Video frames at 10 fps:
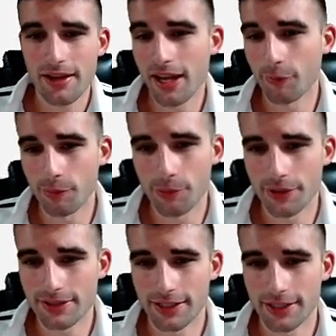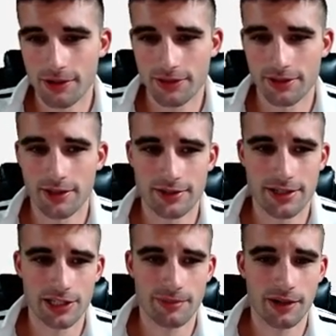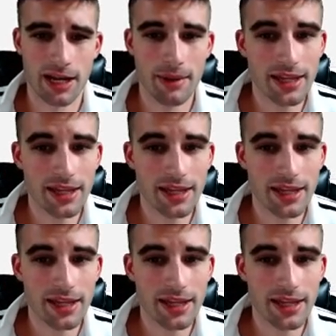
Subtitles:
and 1.6 rushing touchdowns per game.